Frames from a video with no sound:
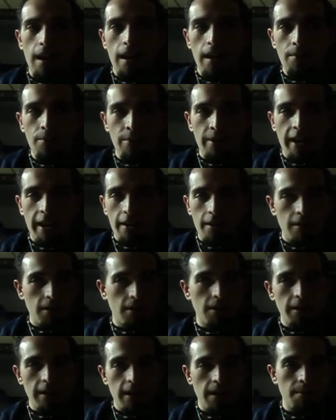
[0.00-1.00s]
when I
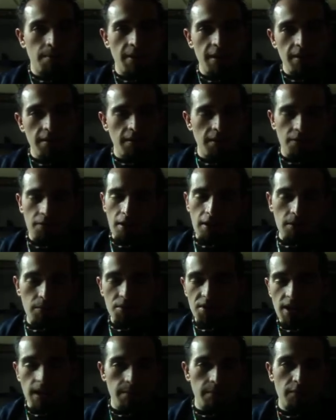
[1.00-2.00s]
heard it, I immediately thought it
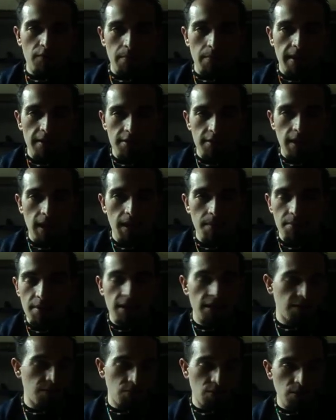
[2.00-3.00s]
was coming from outside
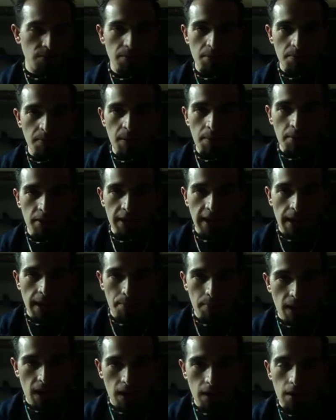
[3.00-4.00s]
because there were so many people in
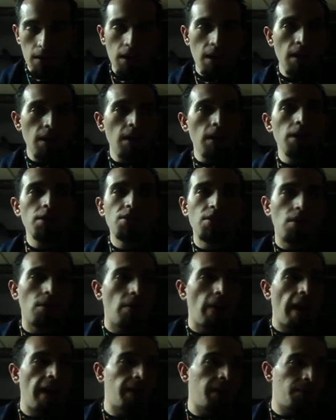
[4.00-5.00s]
that bar.
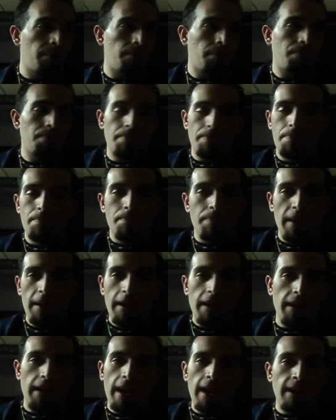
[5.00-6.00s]
So I didn't
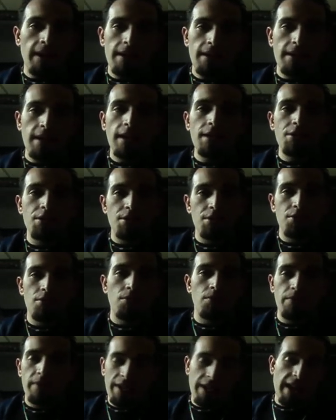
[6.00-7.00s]
pay any attention to
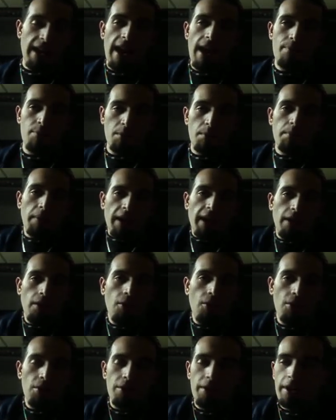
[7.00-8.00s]
it when it happened, but I
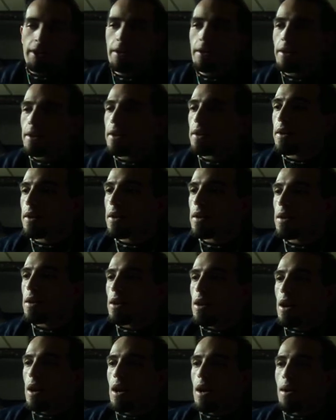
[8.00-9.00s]
heard it.
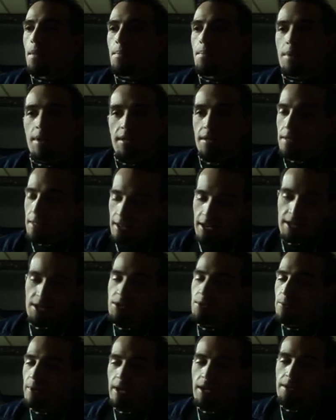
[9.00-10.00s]
But they
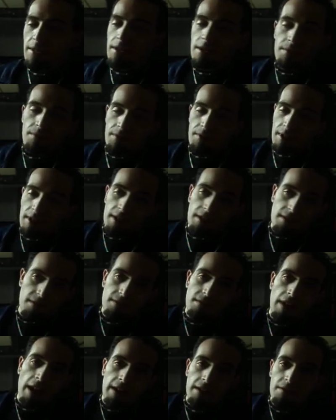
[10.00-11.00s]
swear that it was like a
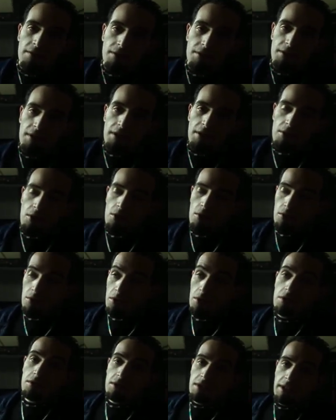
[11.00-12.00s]
10 to 13-year-old
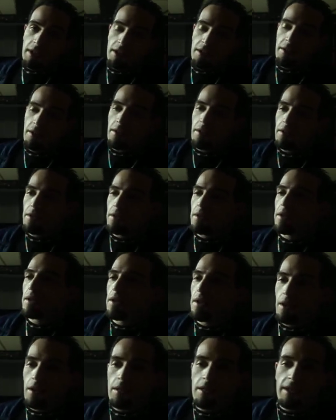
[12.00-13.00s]
girl that they heard,
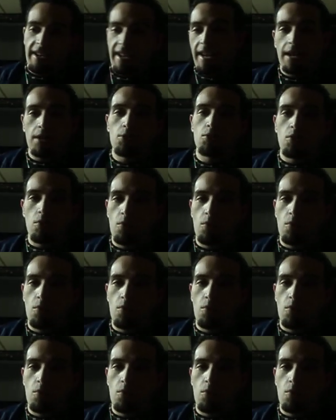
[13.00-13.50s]
like actual